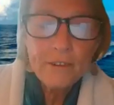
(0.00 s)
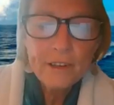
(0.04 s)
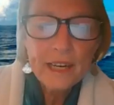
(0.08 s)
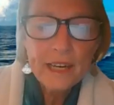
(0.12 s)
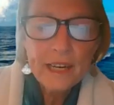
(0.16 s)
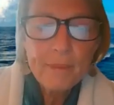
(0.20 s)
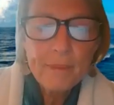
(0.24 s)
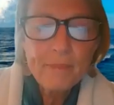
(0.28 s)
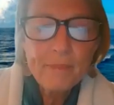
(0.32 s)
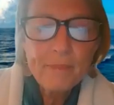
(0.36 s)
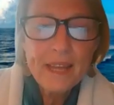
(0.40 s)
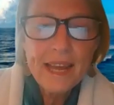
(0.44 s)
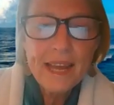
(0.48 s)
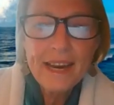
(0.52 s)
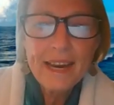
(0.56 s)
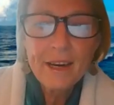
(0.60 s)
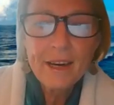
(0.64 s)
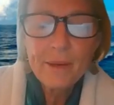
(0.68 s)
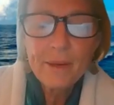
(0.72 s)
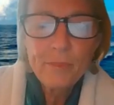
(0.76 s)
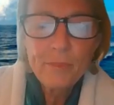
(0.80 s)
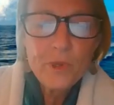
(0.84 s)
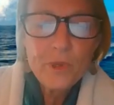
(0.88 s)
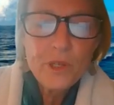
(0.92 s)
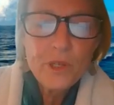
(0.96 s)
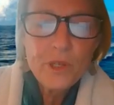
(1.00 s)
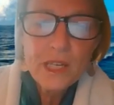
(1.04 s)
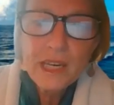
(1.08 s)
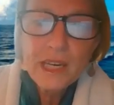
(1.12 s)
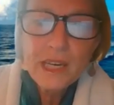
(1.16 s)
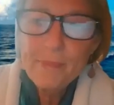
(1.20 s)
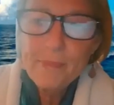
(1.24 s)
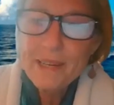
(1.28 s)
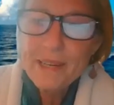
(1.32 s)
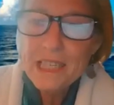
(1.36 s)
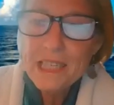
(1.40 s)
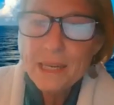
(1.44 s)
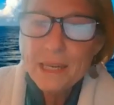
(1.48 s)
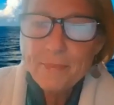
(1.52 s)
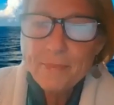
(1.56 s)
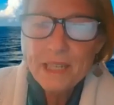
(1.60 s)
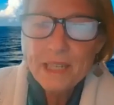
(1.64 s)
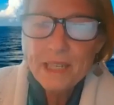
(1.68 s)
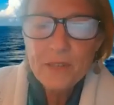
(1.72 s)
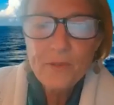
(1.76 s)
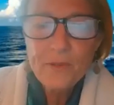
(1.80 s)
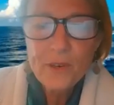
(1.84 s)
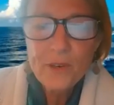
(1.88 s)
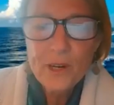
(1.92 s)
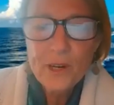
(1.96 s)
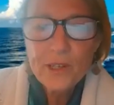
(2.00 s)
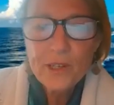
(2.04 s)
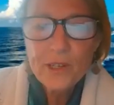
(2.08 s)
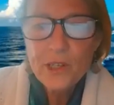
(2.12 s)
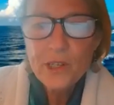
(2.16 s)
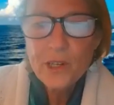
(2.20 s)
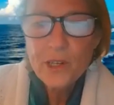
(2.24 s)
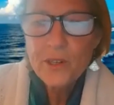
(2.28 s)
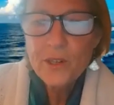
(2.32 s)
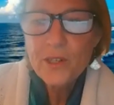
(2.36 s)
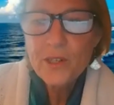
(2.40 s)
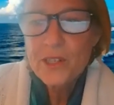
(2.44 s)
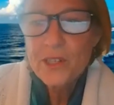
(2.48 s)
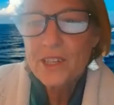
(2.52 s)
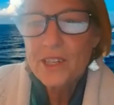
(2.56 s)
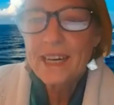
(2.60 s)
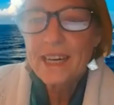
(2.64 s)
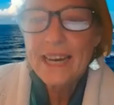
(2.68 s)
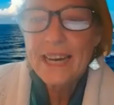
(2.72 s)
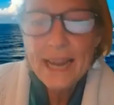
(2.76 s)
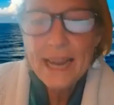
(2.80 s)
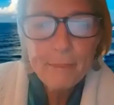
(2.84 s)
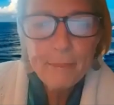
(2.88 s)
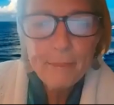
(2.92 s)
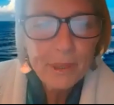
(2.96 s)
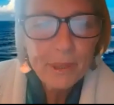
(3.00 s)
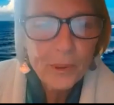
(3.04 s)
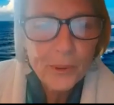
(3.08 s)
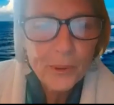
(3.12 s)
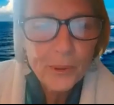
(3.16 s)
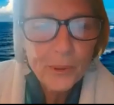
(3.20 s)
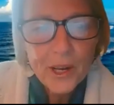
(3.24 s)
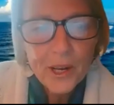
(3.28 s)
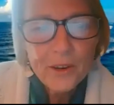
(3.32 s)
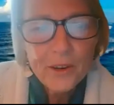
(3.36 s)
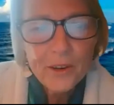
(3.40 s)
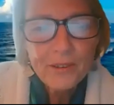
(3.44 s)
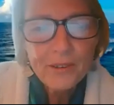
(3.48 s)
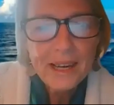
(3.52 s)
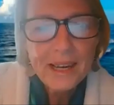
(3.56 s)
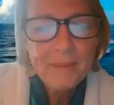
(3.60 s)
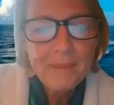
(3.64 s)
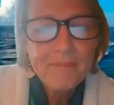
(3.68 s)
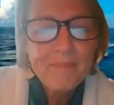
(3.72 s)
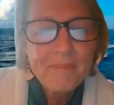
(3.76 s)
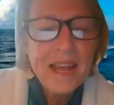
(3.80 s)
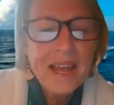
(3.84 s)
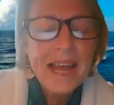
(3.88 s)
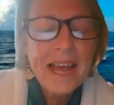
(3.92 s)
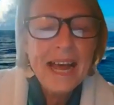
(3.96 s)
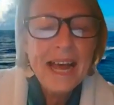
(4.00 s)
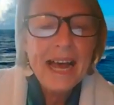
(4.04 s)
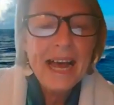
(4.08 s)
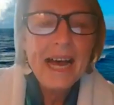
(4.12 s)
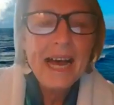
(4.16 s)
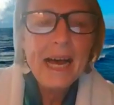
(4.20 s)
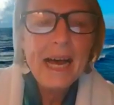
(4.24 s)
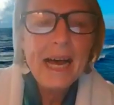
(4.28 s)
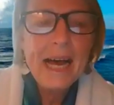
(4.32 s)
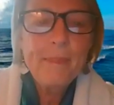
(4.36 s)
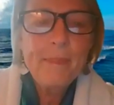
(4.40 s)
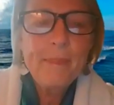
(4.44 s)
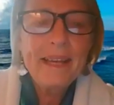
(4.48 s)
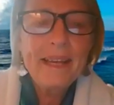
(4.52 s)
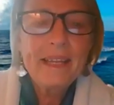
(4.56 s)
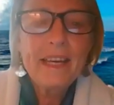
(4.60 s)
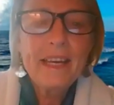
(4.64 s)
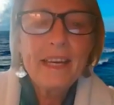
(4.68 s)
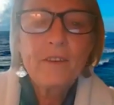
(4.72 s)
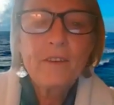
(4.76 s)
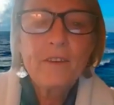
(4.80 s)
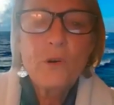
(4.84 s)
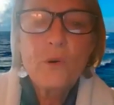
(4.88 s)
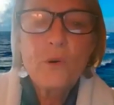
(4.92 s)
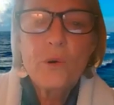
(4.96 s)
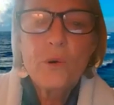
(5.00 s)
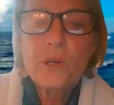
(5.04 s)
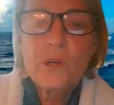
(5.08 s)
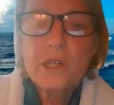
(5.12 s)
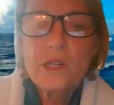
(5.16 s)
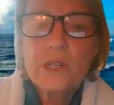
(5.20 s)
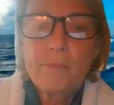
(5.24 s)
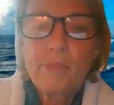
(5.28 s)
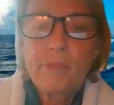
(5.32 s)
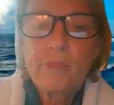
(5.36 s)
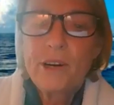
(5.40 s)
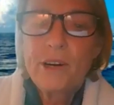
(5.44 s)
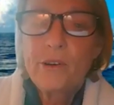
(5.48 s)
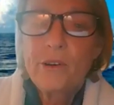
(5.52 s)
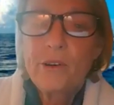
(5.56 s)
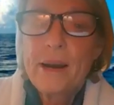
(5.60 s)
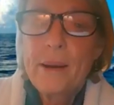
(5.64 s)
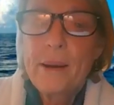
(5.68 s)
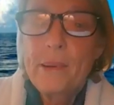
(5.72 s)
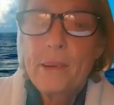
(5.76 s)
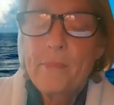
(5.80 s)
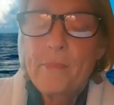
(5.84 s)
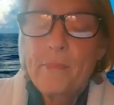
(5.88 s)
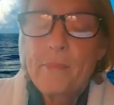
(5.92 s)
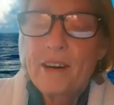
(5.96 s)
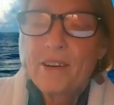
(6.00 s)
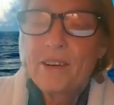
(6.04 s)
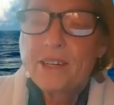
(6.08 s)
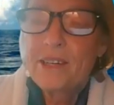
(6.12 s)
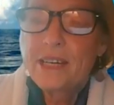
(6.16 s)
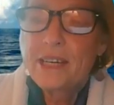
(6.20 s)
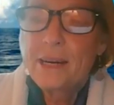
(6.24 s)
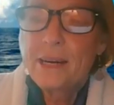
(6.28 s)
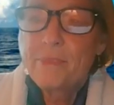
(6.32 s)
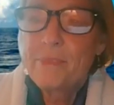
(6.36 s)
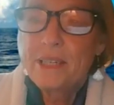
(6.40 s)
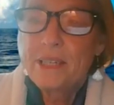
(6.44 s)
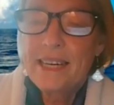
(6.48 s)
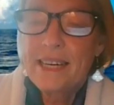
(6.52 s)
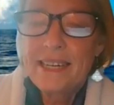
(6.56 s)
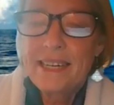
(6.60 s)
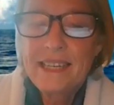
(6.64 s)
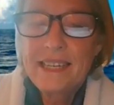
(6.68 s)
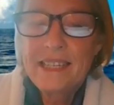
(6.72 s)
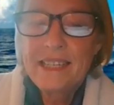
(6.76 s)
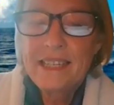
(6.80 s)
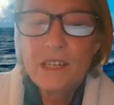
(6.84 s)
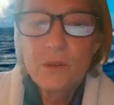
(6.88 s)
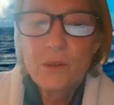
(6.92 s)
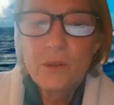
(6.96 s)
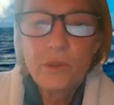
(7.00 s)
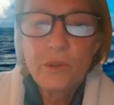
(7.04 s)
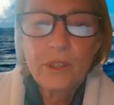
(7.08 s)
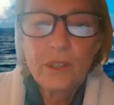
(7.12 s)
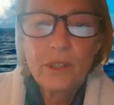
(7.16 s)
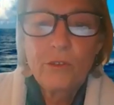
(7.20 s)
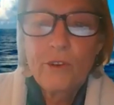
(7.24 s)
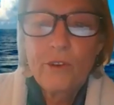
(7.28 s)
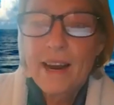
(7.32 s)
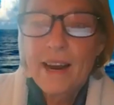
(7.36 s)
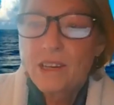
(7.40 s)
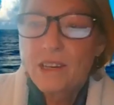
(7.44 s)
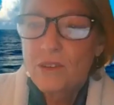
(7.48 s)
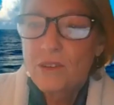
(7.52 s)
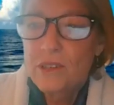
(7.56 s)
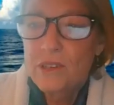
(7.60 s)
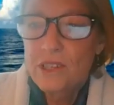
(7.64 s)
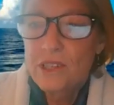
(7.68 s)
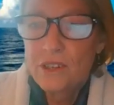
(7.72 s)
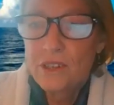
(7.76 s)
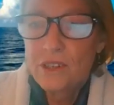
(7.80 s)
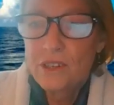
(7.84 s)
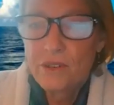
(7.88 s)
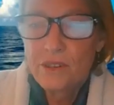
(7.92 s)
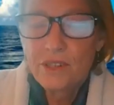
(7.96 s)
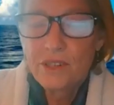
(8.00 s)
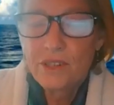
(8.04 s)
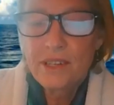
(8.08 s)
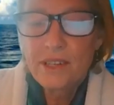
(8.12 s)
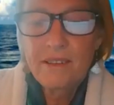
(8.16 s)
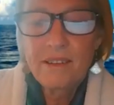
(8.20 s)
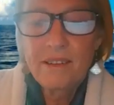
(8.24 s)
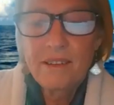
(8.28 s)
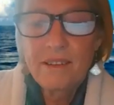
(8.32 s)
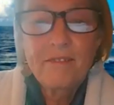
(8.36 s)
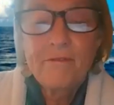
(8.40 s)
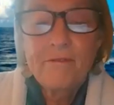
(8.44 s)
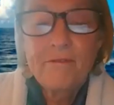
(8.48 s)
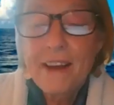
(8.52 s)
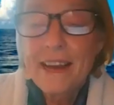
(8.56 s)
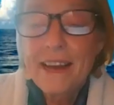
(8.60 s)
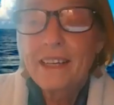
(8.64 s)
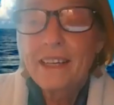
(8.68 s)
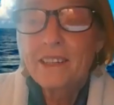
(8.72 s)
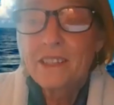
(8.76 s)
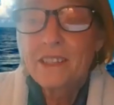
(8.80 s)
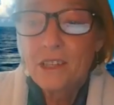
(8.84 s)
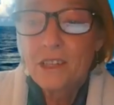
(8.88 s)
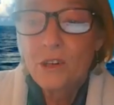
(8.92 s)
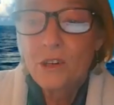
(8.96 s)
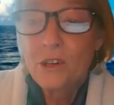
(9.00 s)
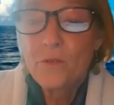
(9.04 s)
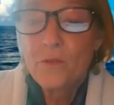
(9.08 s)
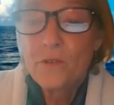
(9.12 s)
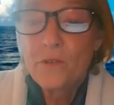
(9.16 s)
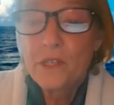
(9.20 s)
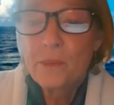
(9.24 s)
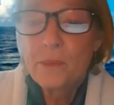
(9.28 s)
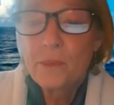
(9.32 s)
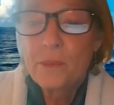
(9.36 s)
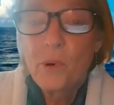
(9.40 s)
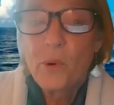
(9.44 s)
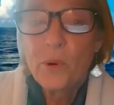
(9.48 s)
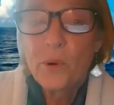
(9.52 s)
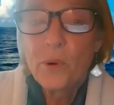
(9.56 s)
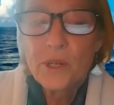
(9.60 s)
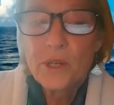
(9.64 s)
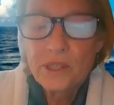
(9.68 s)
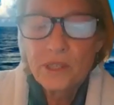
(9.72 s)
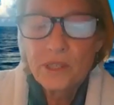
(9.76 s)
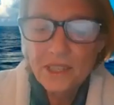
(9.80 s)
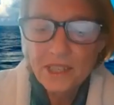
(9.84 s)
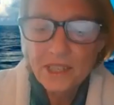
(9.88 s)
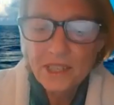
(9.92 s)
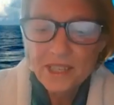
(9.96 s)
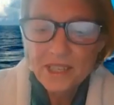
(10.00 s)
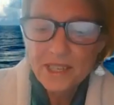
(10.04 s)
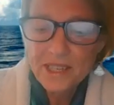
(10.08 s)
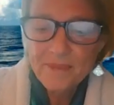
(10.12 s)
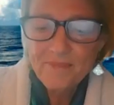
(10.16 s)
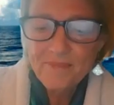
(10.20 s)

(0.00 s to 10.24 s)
up their museum exhibits for our students to clamber all over. And then, of course, the program in maritime studies and all the graduate students and faculty who've supported this.